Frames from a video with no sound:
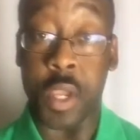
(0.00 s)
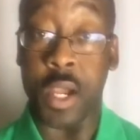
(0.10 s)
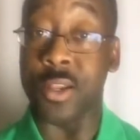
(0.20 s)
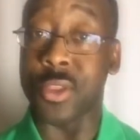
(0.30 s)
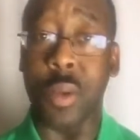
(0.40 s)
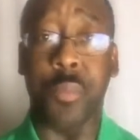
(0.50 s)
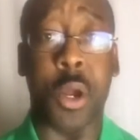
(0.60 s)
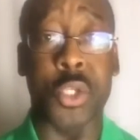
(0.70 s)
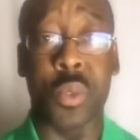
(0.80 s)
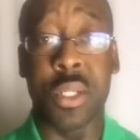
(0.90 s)
And the third
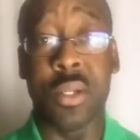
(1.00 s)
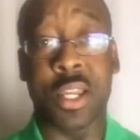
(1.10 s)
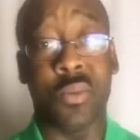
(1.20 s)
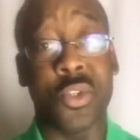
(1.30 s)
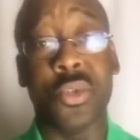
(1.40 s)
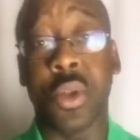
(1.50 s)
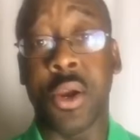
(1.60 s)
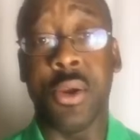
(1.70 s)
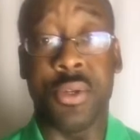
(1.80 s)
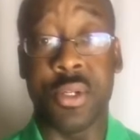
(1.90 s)
part is really look at what you
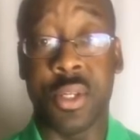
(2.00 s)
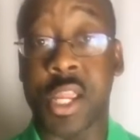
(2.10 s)
learned.